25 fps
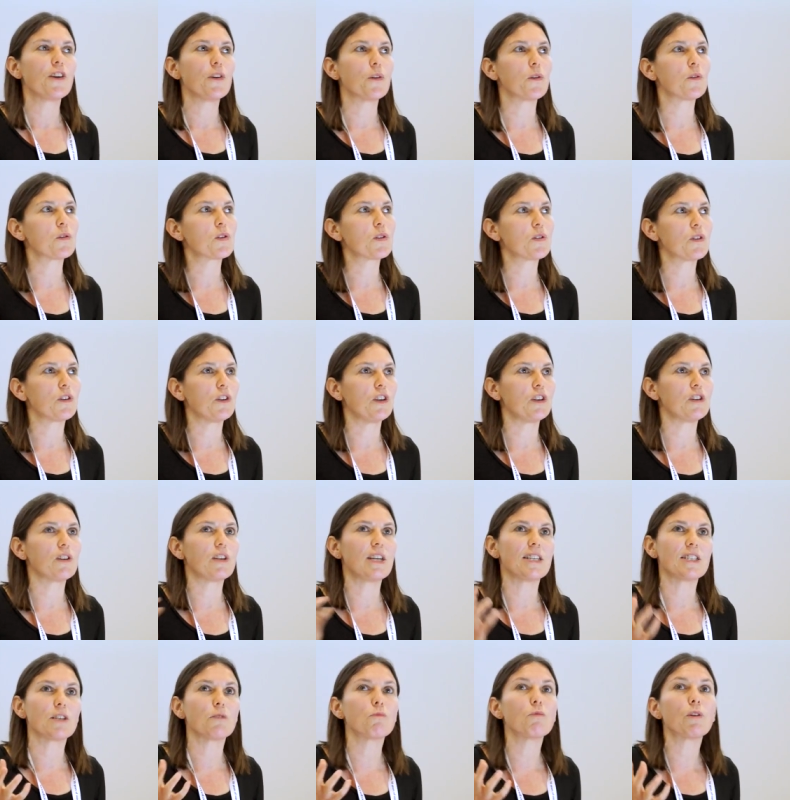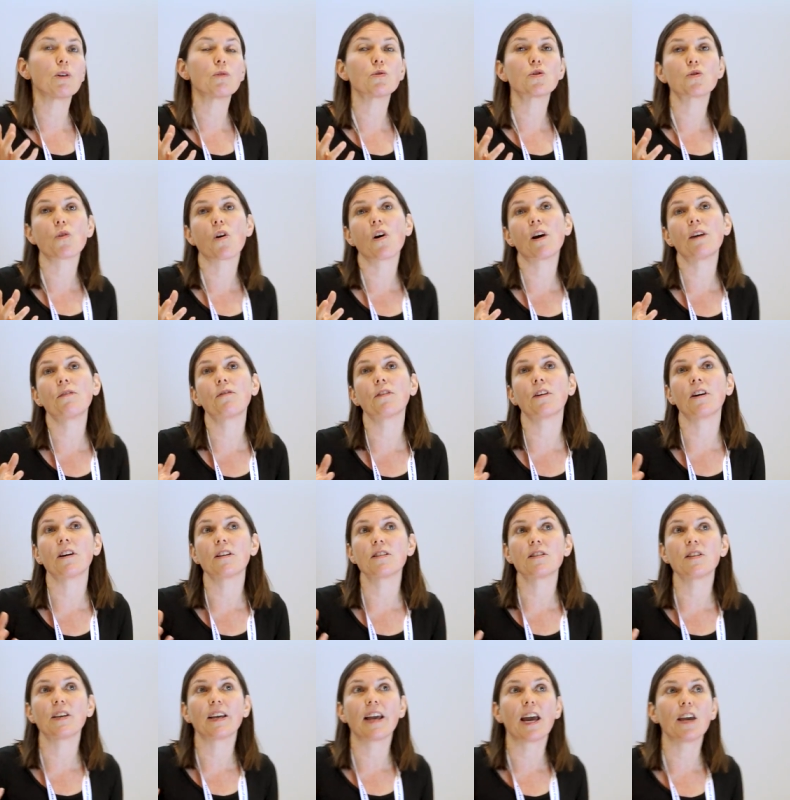your, it's a real
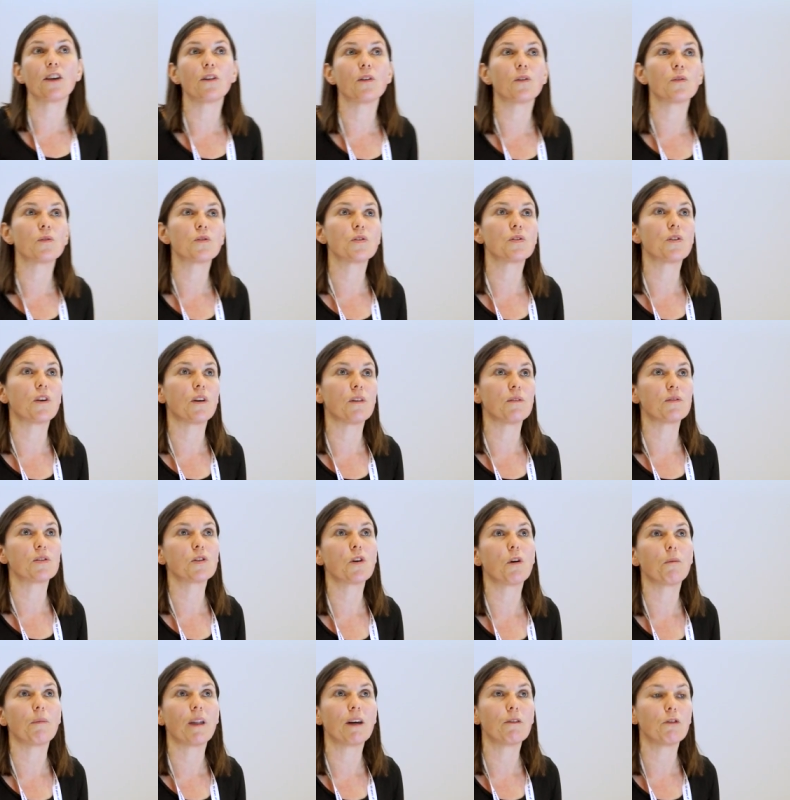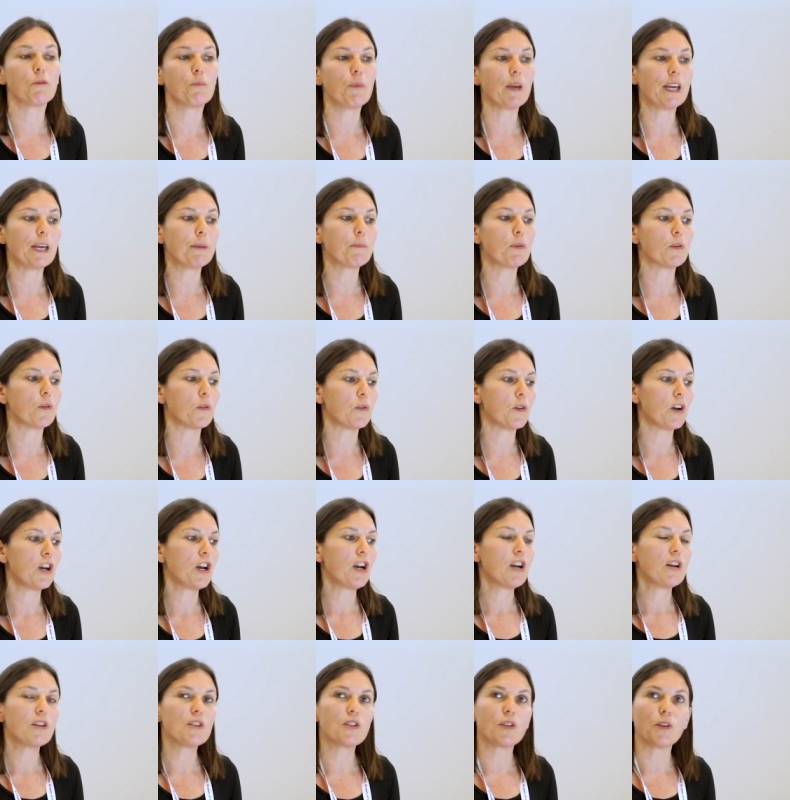driver to get your uh, top level people
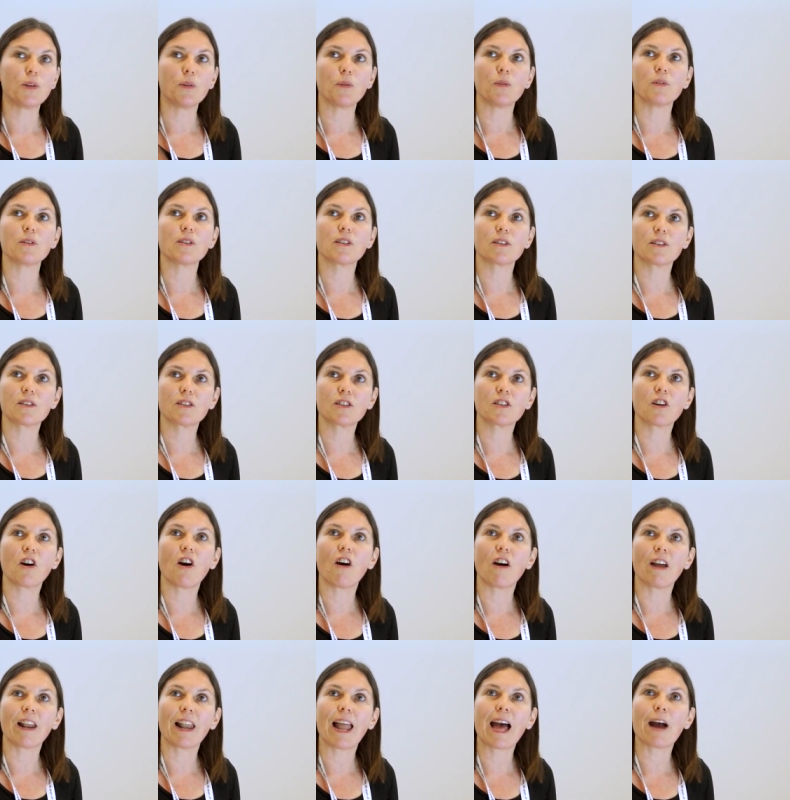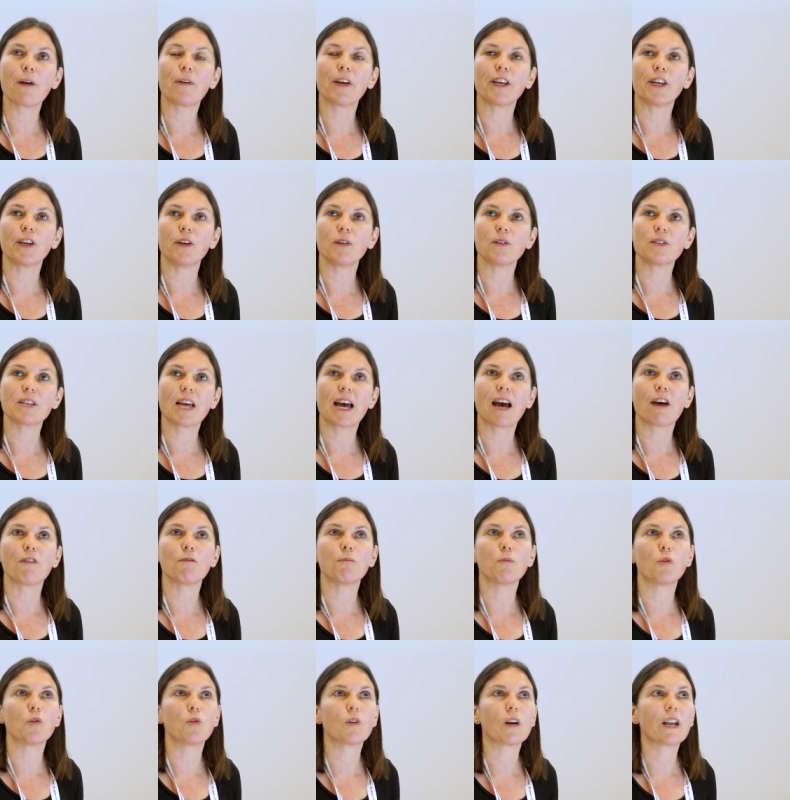to start allowing you to
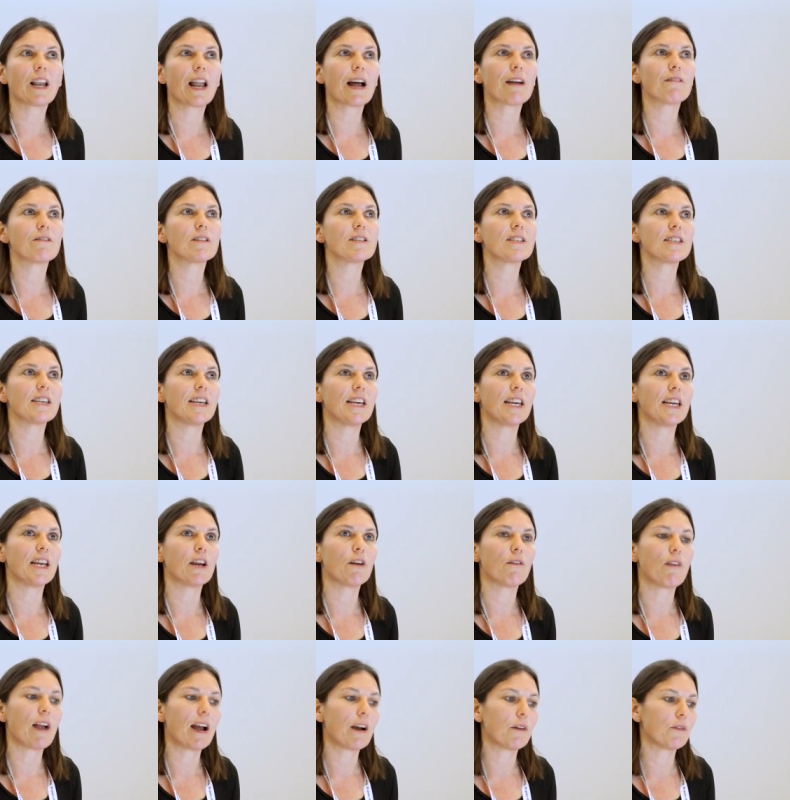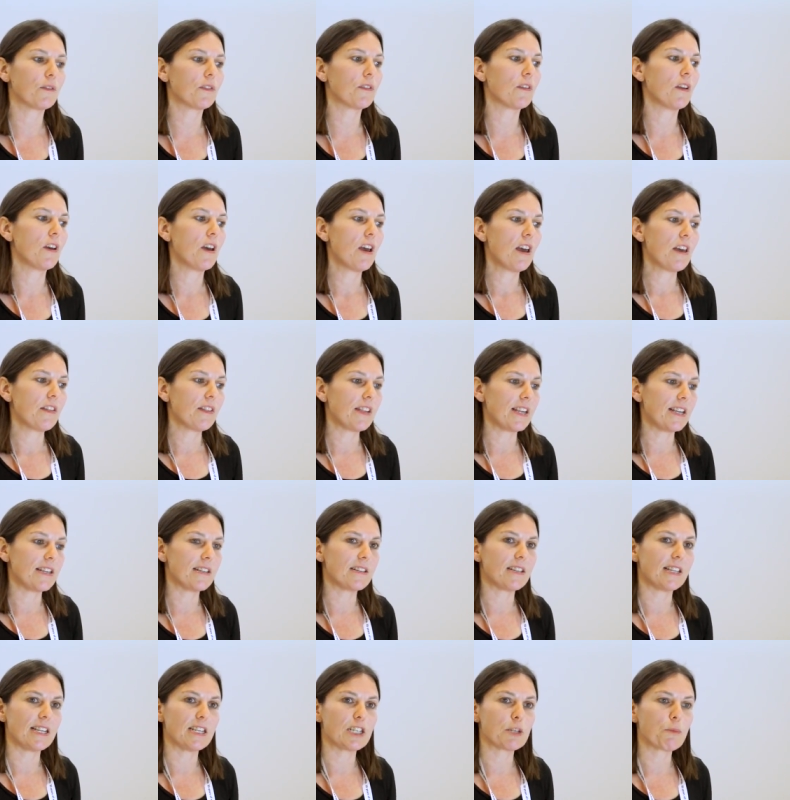have more clarity around
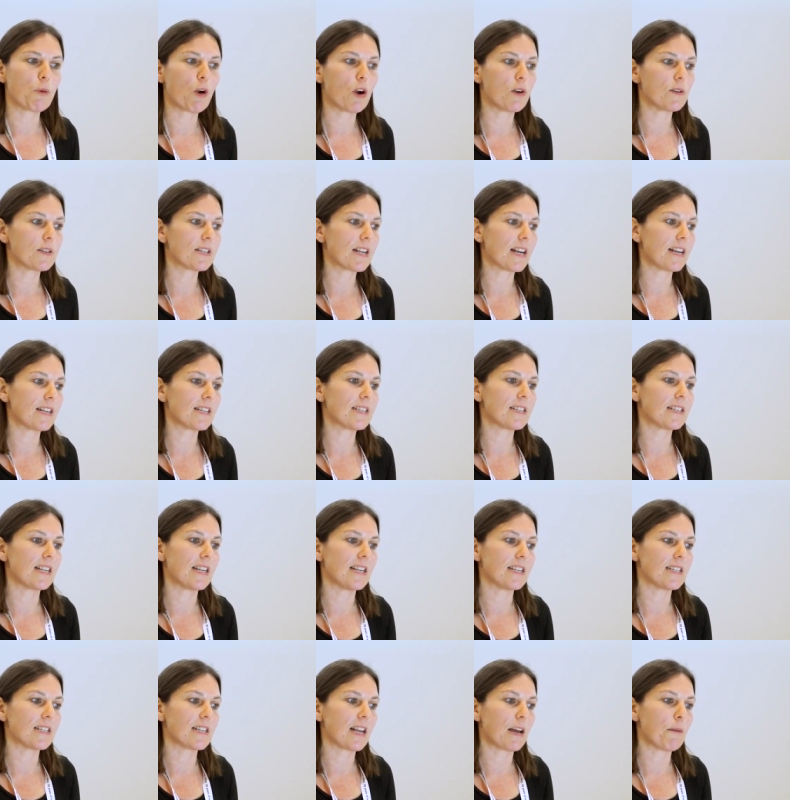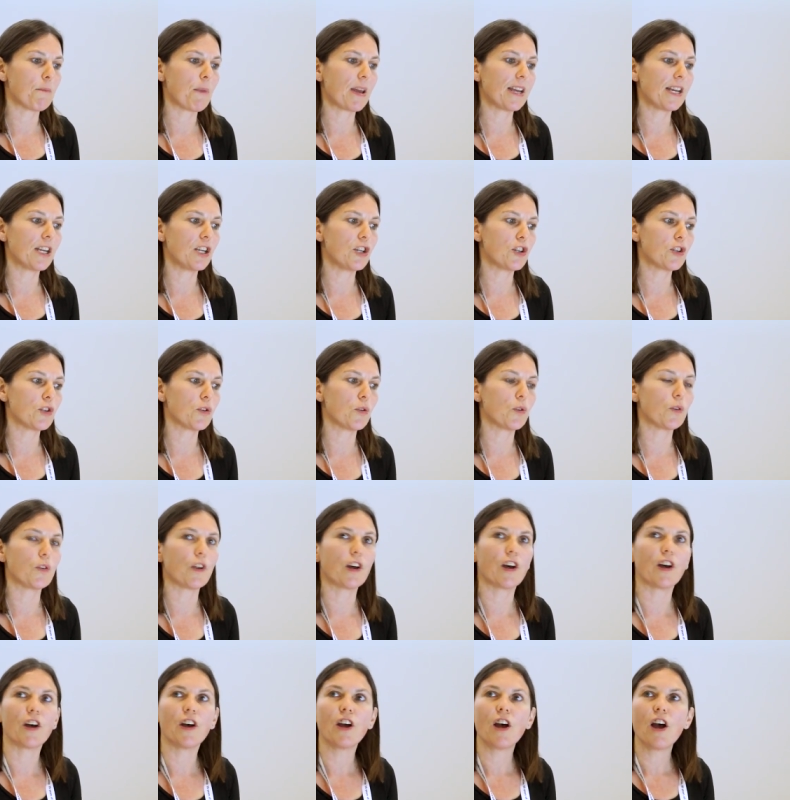these, these processes and making sure
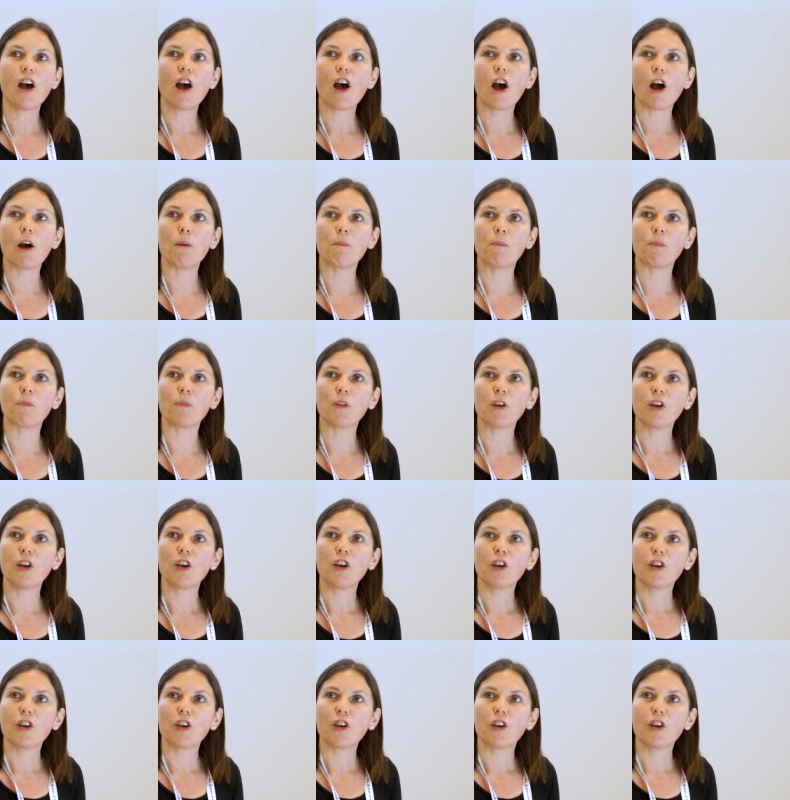that um,